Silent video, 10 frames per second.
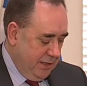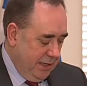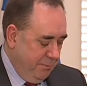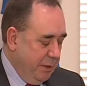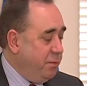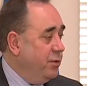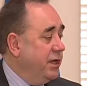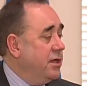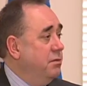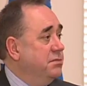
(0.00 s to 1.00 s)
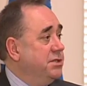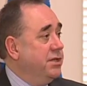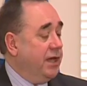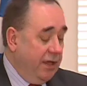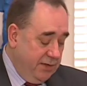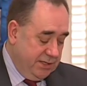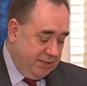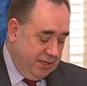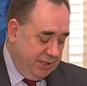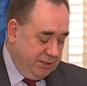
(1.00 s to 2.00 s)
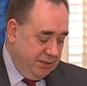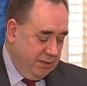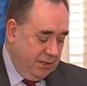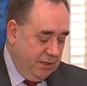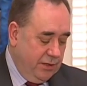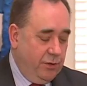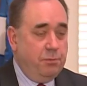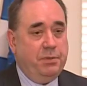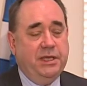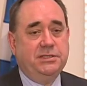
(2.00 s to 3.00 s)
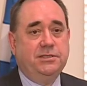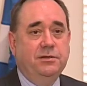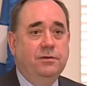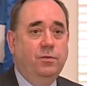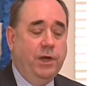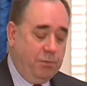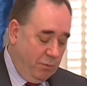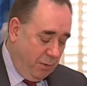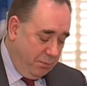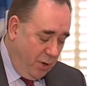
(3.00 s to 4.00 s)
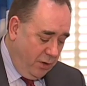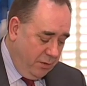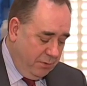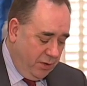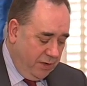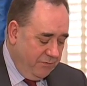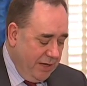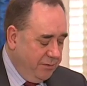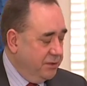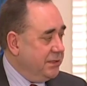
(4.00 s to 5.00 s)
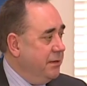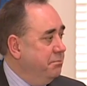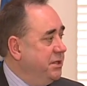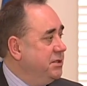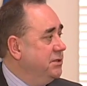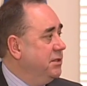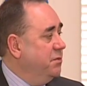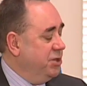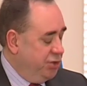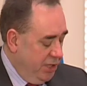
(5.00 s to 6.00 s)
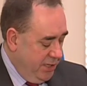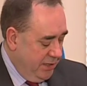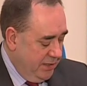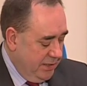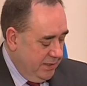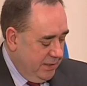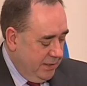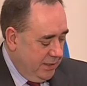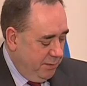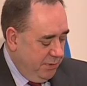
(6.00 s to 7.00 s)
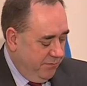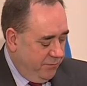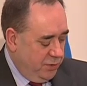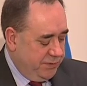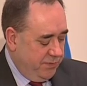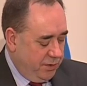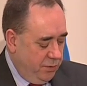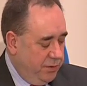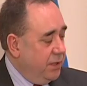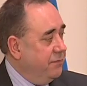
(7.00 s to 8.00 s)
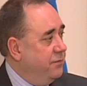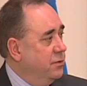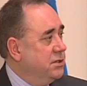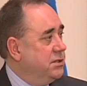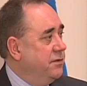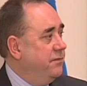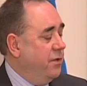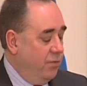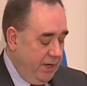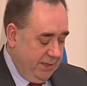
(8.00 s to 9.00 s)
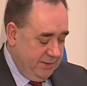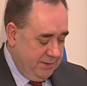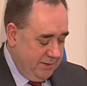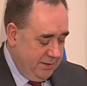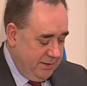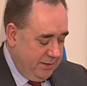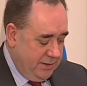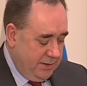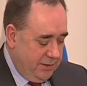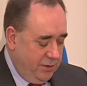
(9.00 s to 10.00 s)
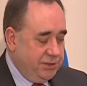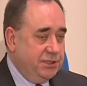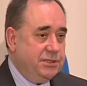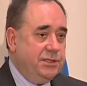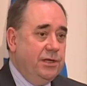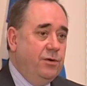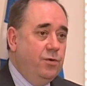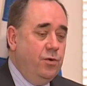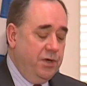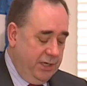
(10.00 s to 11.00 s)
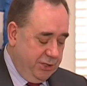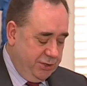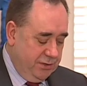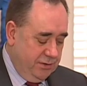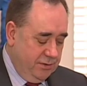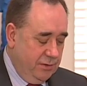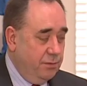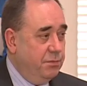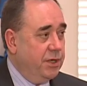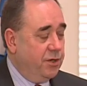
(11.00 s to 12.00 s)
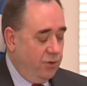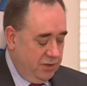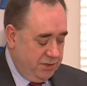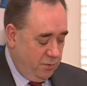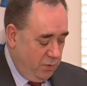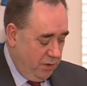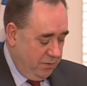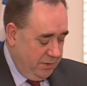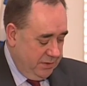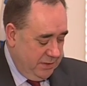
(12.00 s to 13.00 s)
A people that comes together as a nation, not based on where we were born, but on the values and ambitions that we share, can be a force for good and a force for right, not just in our own nation, but across the world.